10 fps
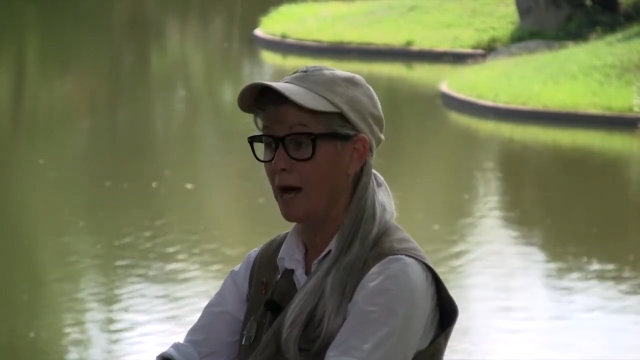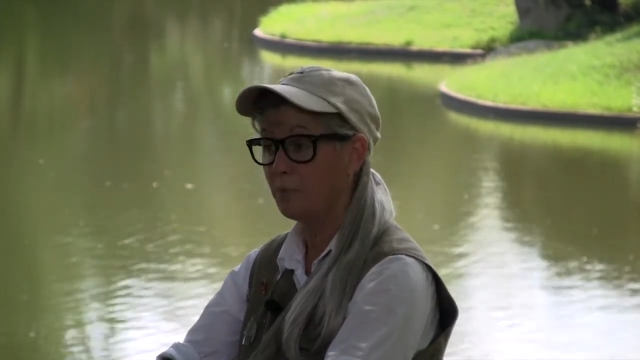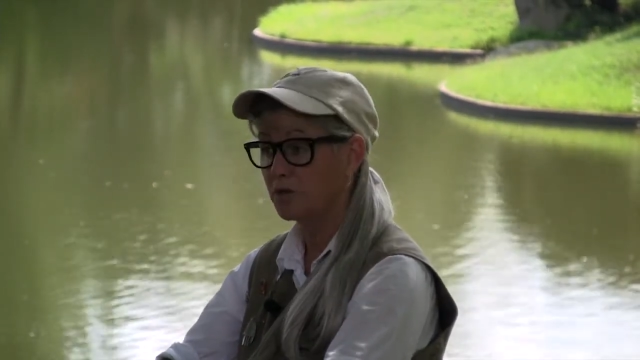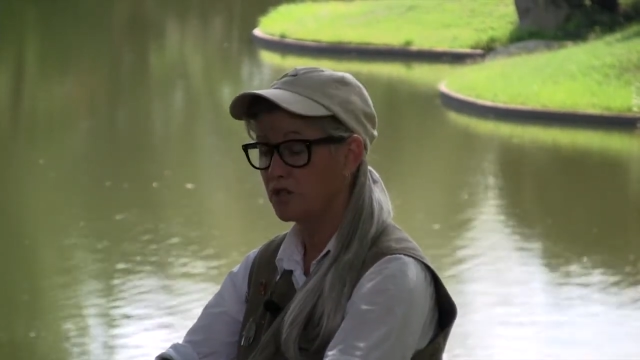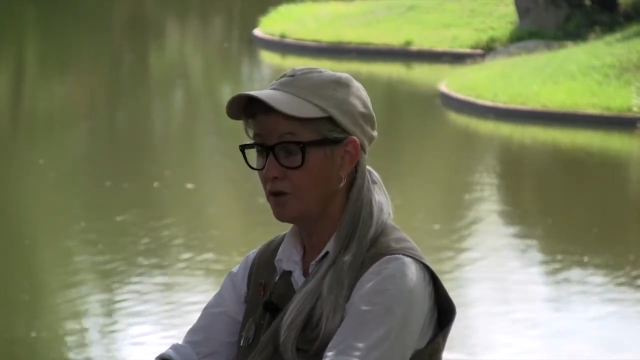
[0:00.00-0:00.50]

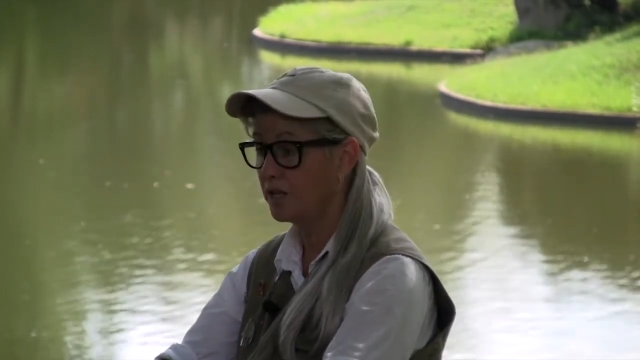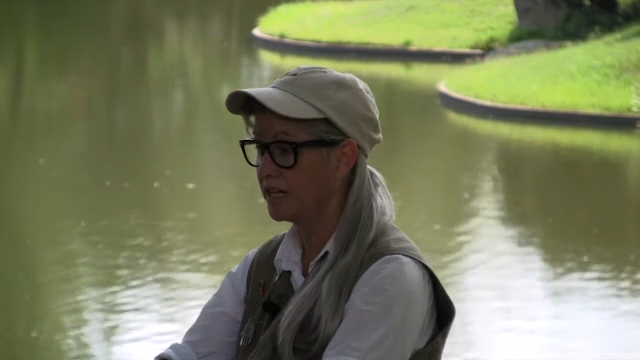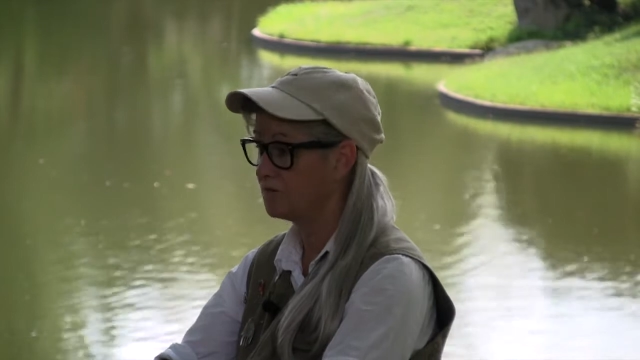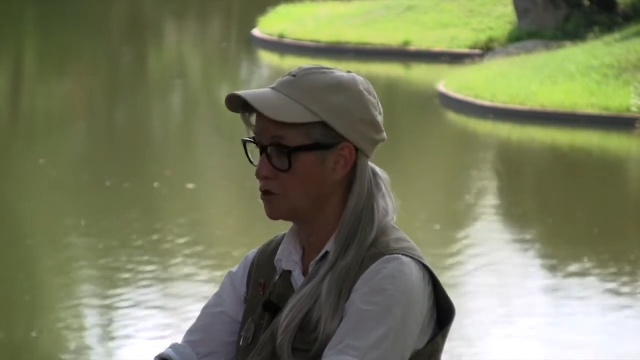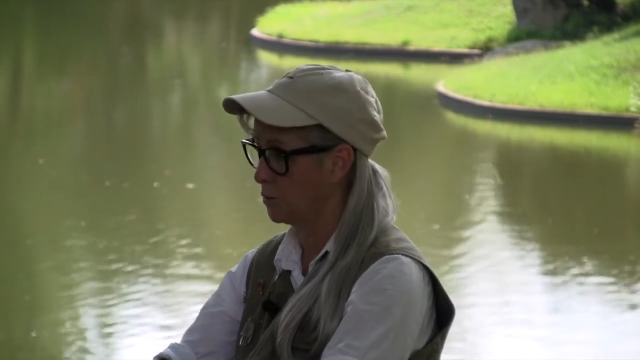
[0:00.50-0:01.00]
My
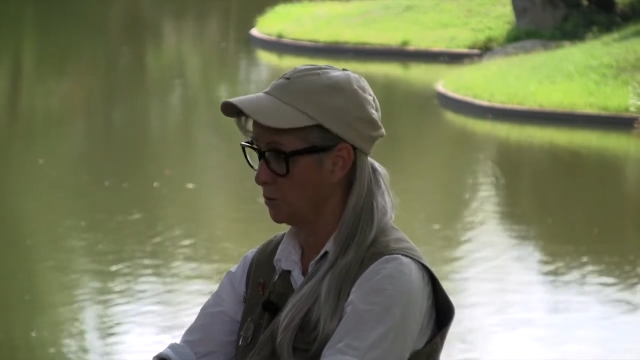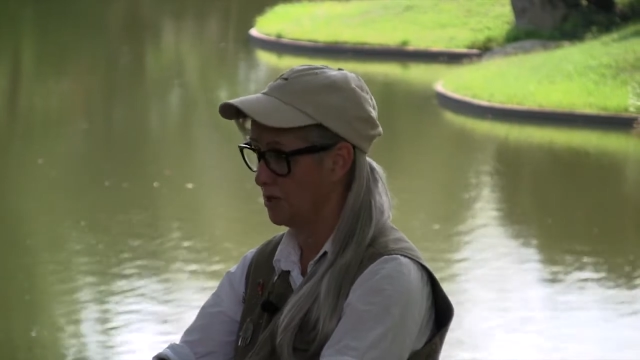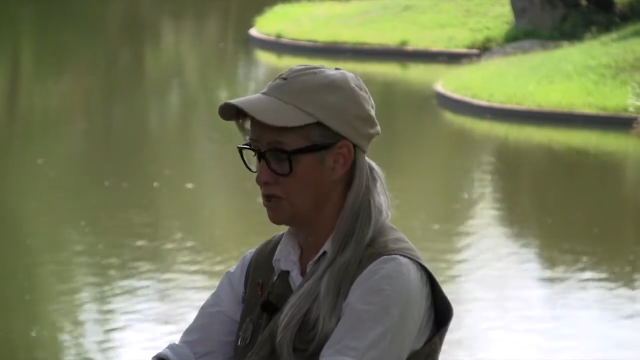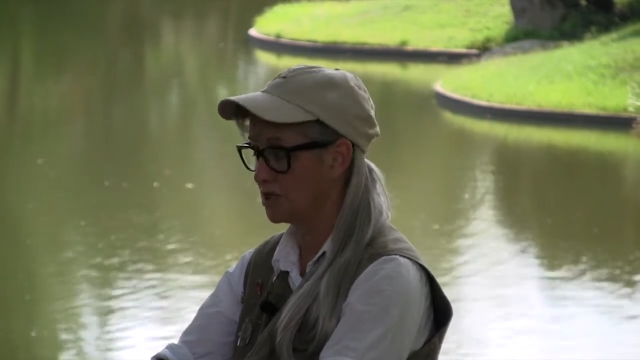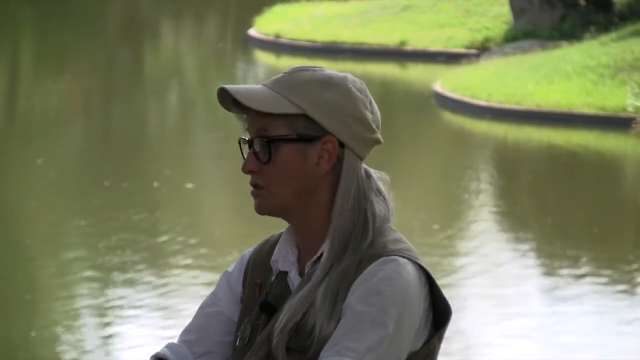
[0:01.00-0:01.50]
persona gives you
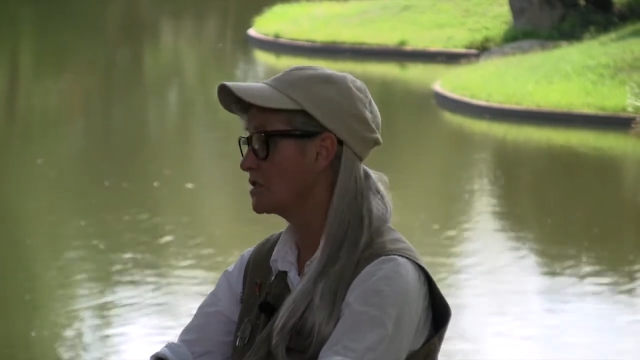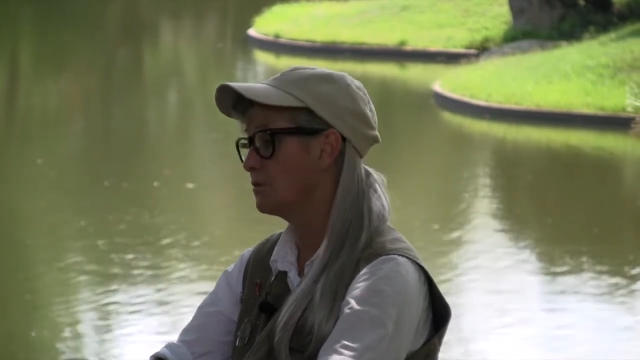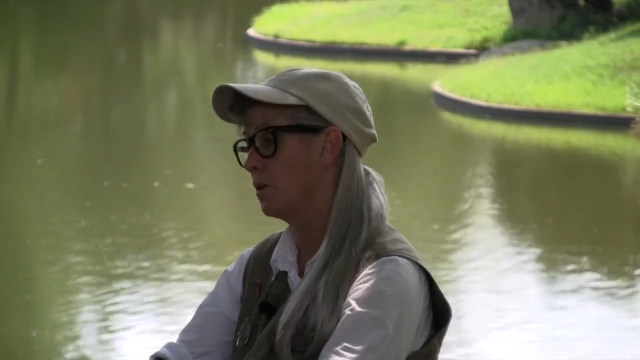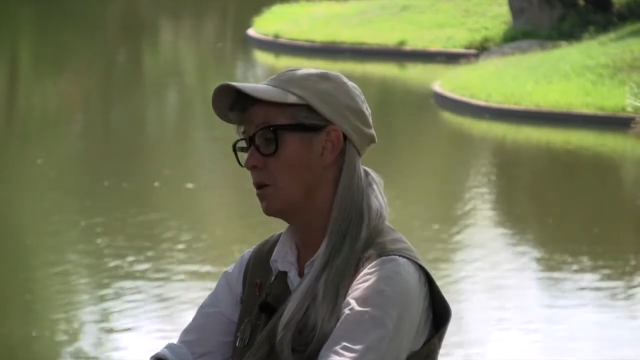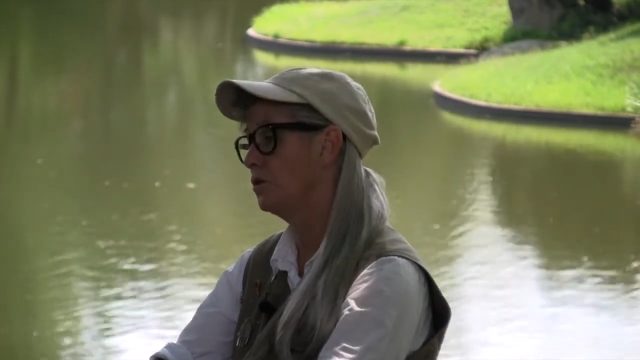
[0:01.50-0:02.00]
permission to
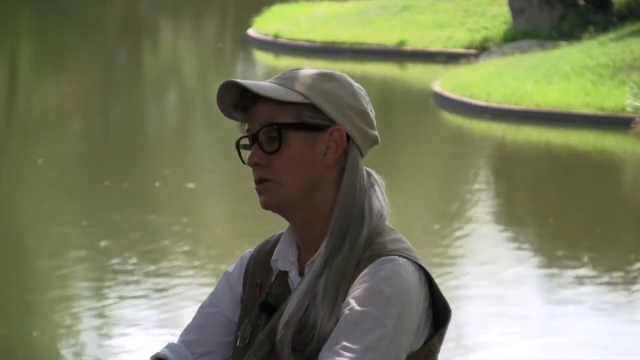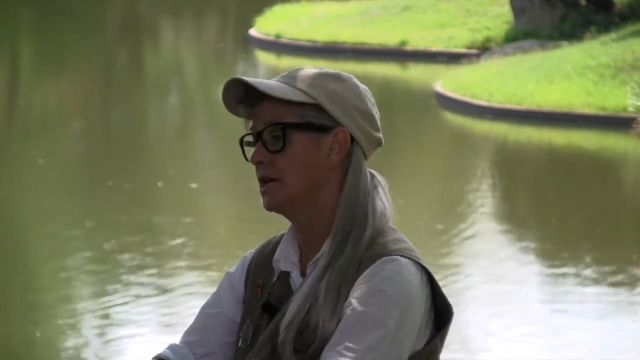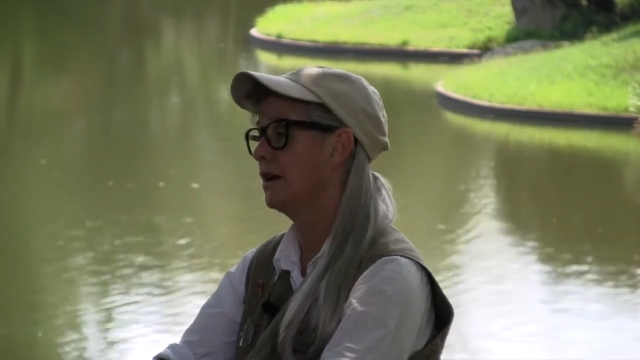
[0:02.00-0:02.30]
explore new